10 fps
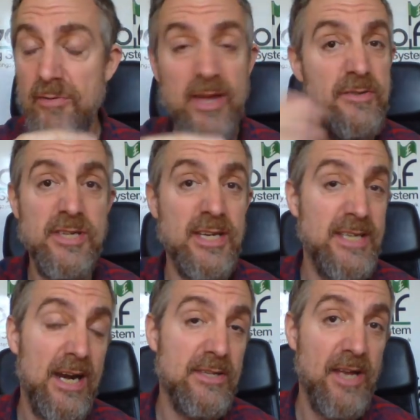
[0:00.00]
They just said
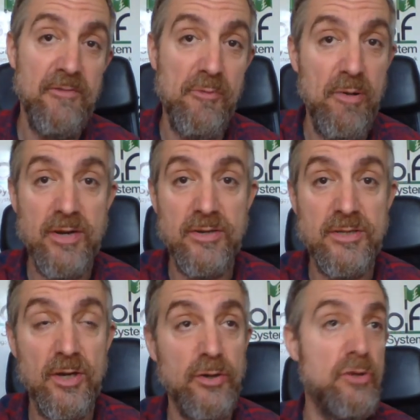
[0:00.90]
exactly the same for Brendan
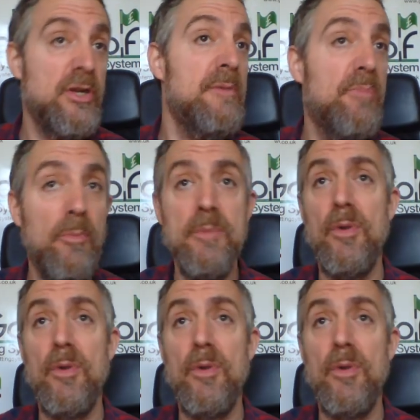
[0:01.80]
Todd, who didn't pop in